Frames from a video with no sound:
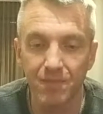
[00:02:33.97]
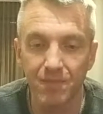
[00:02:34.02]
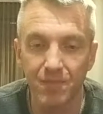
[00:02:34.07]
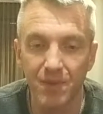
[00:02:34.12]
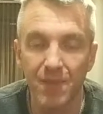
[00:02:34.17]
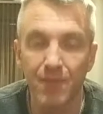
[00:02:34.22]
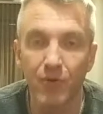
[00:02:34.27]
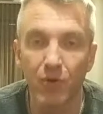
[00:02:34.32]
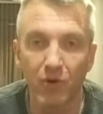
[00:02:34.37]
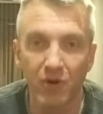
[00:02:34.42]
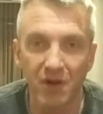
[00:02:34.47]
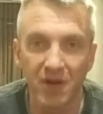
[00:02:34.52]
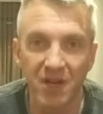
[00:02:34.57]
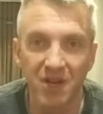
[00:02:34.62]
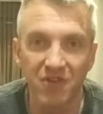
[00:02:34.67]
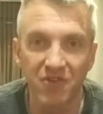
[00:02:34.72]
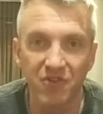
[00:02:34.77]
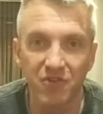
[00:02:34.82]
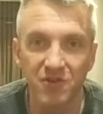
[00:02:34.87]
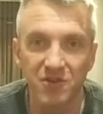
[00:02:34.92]
be broken
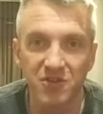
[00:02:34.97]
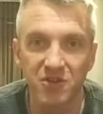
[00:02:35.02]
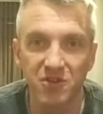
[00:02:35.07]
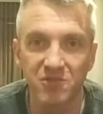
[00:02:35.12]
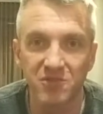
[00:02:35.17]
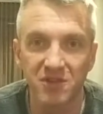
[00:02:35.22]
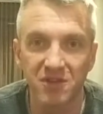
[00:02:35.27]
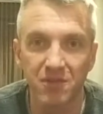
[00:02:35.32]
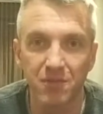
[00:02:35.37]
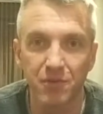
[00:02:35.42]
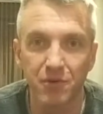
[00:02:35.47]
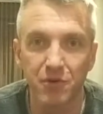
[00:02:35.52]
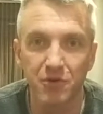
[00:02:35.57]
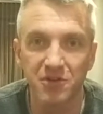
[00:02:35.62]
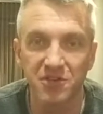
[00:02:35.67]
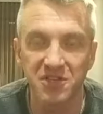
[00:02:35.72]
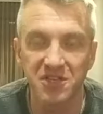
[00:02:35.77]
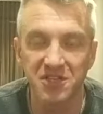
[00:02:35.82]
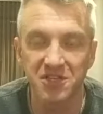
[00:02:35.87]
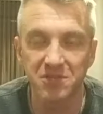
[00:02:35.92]
into in terms of
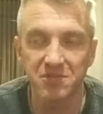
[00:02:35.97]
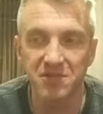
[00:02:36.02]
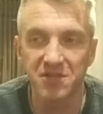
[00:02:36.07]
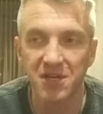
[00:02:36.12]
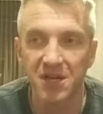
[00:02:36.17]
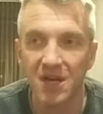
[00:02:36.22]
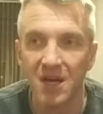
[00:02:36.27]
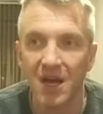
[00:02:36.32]
computer systems.